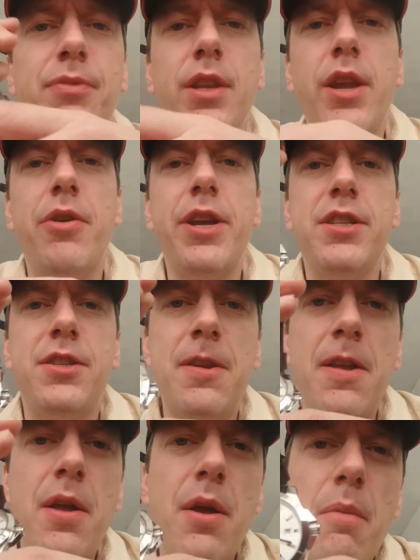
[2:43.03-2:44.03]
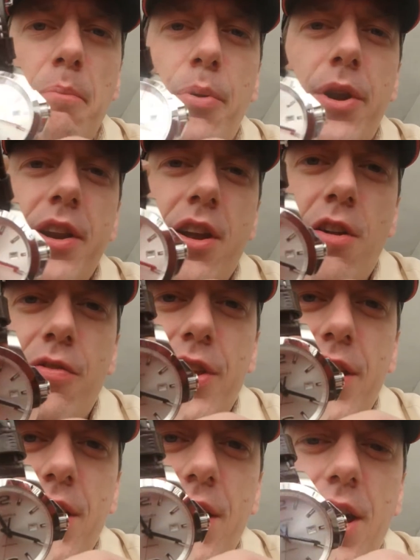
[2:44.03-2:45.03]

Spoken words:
There it is. Put it on the,